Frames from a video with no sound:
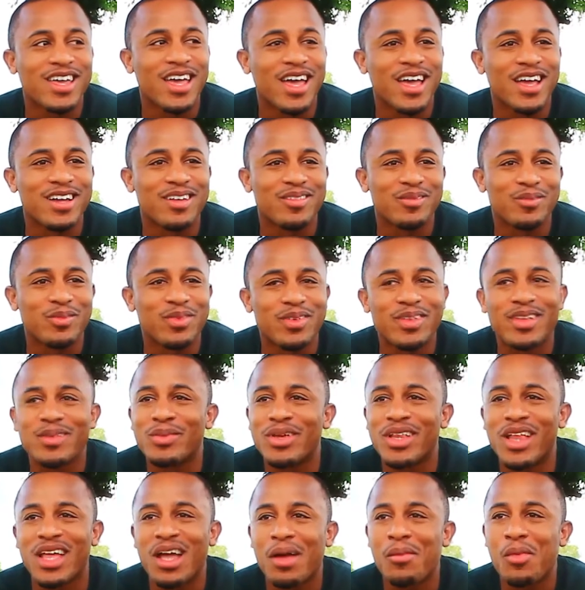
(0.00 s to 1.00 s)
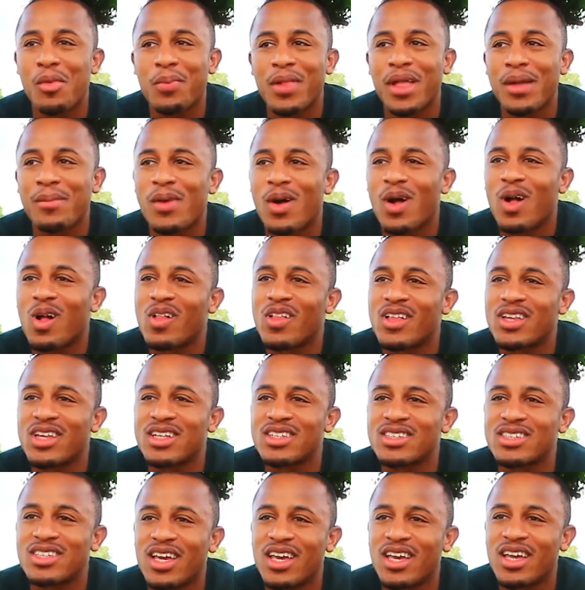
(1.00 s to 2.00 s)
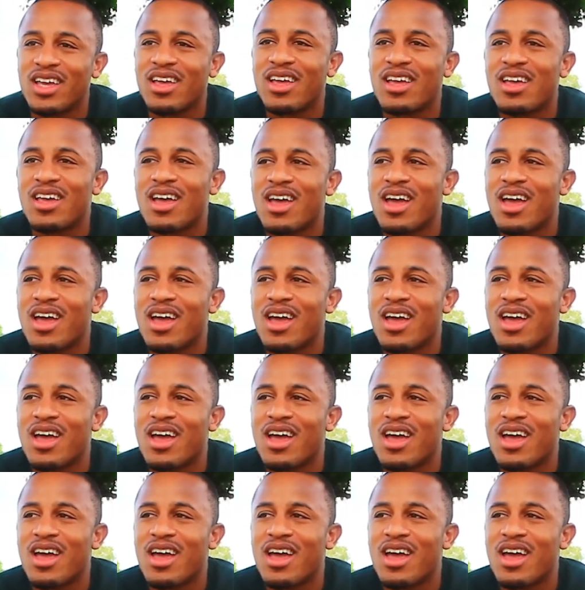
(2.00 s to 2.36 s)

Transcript: I can't be like, I'm gonna play ball and then say,